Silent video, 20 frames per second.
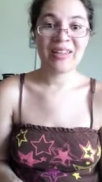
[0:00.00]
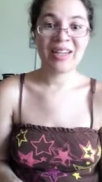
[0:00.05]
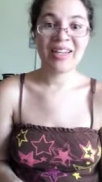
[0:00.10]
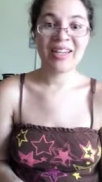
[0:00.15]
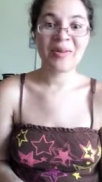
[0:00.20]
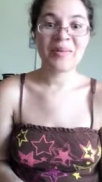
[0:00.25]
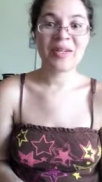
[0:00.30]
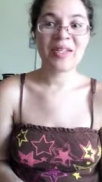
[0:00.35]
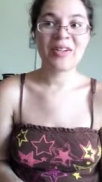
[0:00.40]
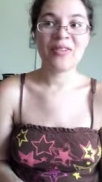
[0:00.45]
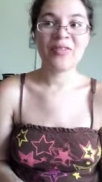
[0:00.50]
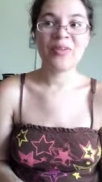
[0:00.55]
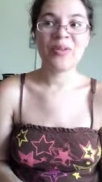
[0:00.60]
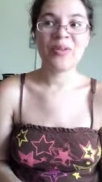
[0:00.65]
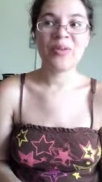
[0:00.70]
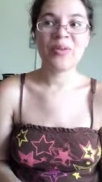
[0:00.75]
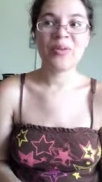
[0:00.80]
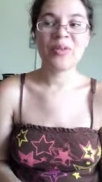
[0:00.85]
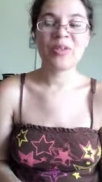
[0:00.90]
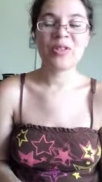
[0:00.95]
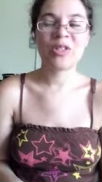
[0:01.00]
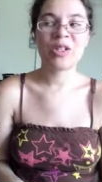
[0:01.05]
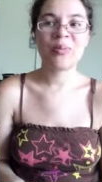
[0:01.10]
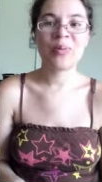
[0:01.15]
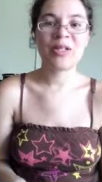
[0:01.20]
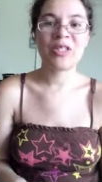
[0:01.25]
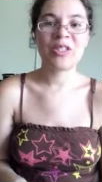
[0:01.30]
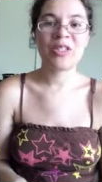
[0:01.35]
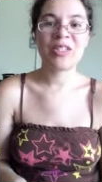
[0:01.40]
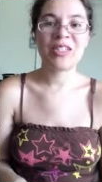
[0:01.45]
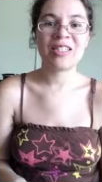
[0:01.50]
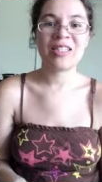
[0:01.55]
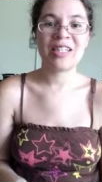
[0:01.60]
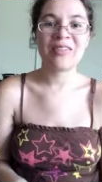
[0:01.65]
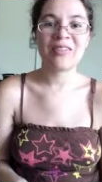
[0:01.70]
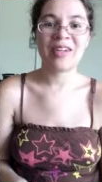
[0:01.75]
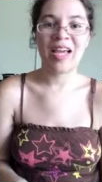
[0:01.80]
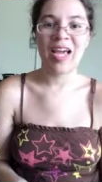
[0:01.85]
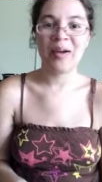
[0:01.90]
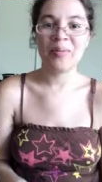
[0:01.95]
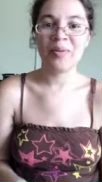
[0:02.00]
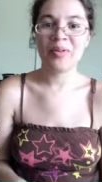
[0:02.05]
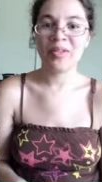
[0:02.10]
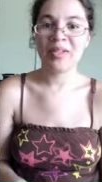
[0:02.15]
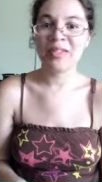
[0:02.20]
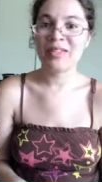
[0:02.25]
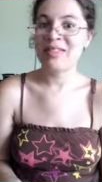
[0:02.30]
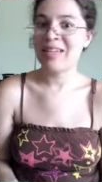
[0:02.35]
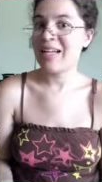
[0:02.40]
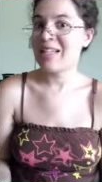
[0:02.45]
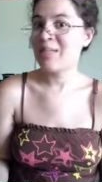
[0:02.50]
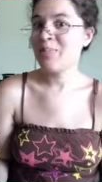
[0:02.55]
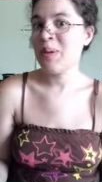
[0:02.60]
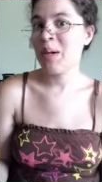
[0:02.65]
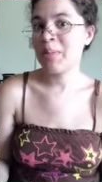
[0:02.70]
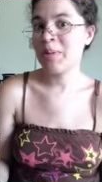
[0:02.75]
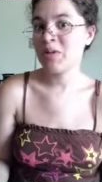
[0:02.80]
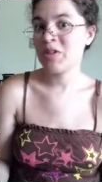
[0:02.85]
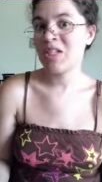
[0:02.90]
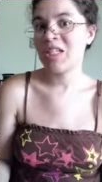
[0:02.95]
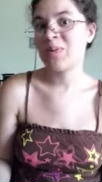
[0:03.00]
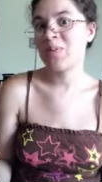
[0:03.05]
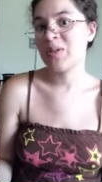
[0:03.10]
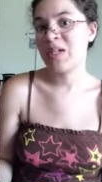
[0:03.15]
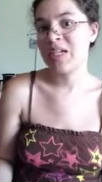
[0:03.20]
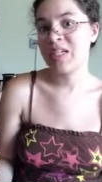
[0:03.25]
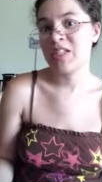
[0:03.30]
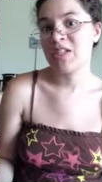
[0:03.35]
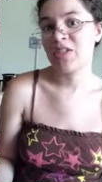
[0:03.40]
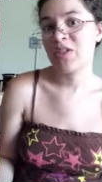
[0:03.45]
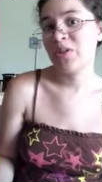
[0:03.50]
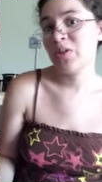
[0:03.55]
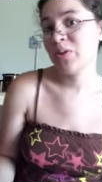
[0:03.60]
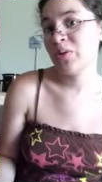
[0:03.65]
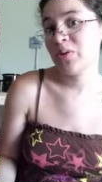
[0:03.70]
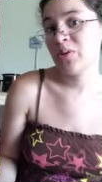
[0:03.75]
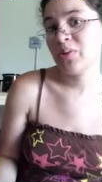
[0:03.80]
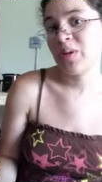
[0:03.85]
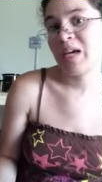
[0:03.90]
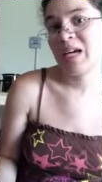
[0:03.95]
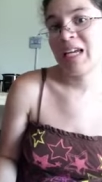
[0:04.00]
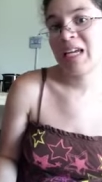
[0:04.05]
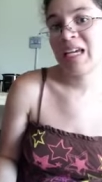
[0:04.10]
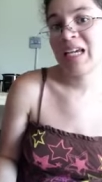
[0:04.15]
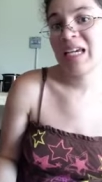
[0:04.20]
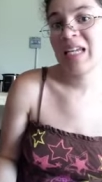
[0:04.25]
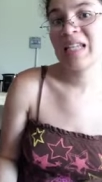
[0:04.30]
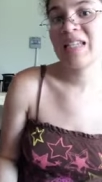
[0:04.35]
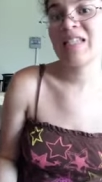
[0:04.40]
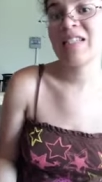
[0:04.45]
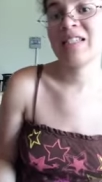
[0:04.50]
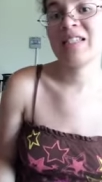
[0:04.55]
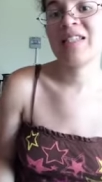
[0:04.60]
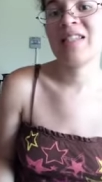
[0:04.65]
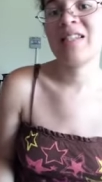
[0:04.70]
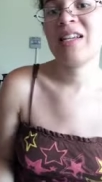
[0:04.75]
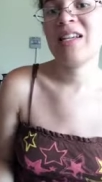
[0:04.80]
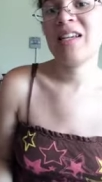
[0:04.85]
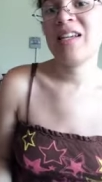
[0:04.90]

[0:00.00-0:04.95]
Like, I mean, if you took a picture inside of an ambulance, that's public transportation too, right? It's just